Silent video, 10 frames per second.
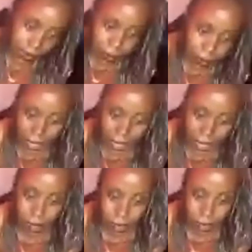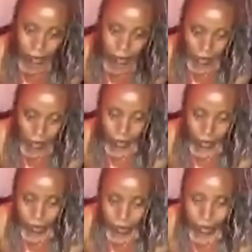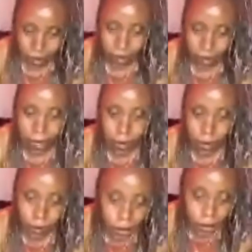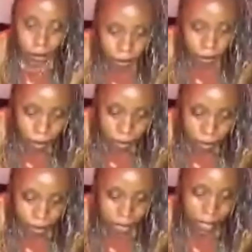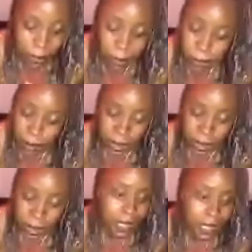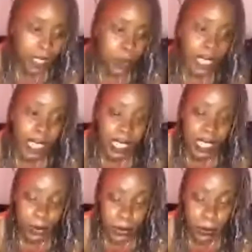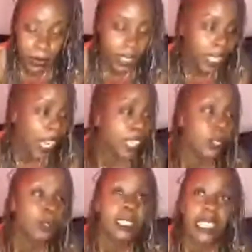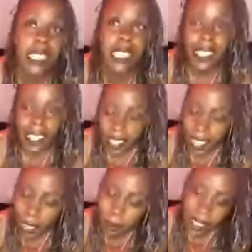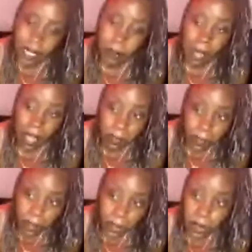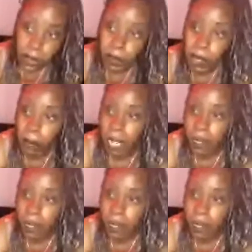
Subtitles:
happy in the cruise ship with on in the room with him. I didn't see anyone in the room with. I don't see. I'm looking in the bathroom. I'm not